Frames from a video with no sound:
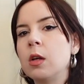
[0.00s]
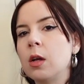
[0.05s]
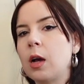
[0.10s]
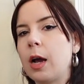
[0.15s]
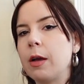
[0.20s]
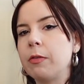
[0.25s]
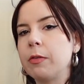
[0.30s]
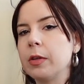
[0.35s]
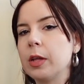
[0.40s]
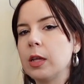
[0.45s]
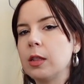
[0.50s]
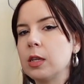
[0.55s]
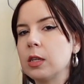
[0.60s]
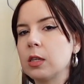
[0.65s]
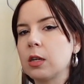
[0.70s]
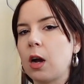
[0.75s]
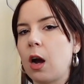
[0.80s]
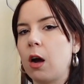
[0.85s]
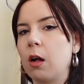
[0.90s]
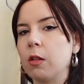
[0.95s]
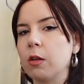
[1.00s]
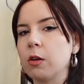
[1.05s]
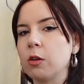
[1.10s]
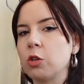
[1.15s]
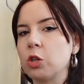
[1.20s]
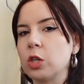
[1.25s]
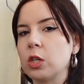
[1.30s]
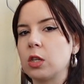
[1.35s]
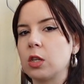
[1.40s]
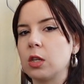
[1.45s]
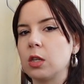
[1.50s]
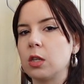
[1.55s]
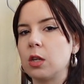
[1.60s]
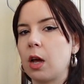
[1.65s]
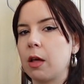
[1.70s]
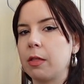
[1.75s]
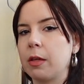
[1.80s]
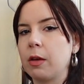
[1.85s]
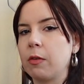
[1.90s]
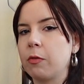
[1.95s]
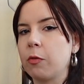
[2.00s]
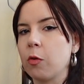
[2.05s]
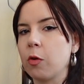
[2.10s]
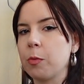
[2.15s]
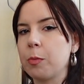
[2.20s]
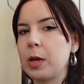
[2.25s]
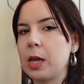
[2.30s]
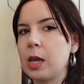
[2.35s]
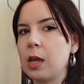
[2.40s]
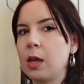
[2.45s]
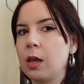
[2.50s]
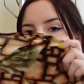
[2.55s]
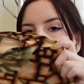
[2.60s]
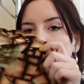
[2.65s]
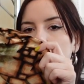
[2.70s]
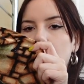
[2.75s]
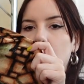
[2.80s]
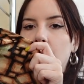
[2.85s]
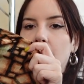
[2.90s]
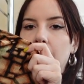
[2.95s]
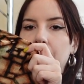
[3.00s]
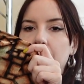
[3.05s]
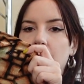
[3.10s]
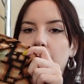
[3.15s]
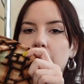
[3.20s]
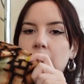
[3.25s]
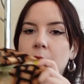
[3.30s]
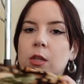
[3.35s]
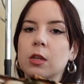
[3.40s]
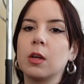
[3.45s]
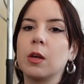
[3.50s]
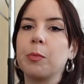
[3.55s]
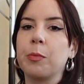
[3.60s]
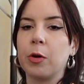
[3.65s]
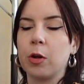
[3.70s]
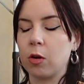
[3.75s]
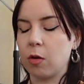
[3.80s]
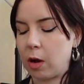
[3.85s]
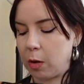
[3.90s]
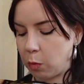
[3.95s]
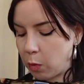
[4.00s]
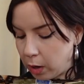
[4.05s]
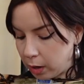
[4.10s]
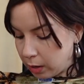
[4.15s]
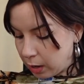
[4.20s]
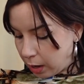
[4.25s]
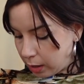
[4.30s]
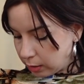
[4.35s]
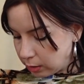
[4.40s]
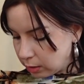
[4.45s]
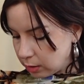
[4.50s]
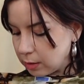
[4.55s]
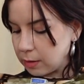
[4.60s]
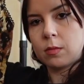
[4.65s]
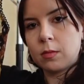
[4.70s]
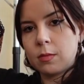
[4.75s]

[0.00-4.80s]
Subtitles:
I feel like this color just does nothing for me, so I'm going to put her on Whatnot.